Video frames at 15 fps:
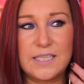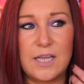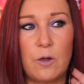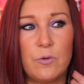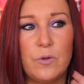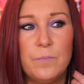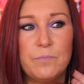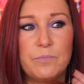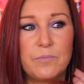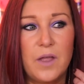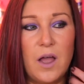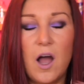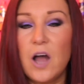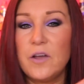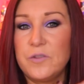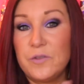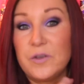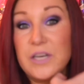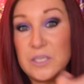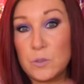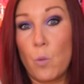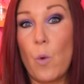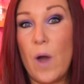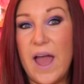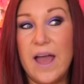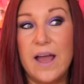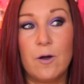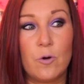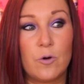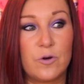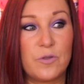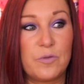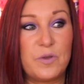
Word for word: So either that it's wet or